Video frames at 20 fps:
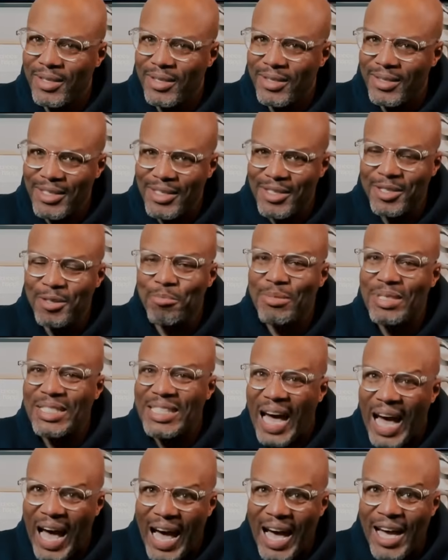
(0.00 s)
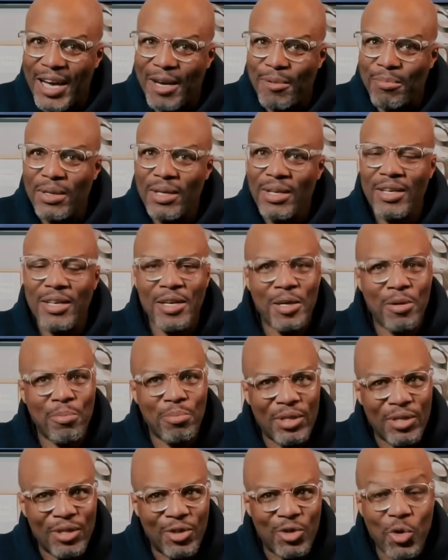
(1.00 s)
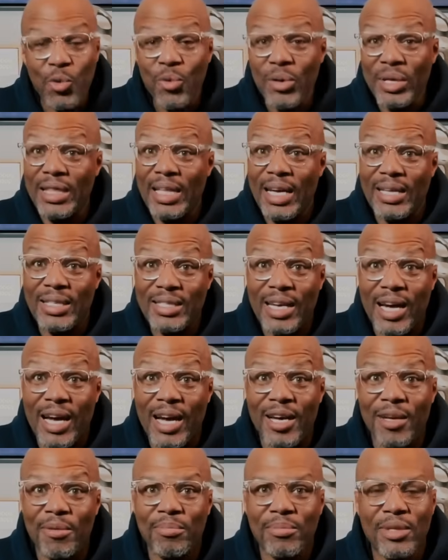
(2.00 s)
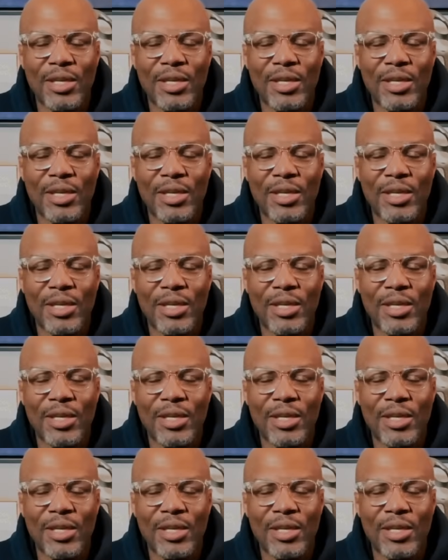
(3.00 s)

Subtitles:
Did some time, but during that time,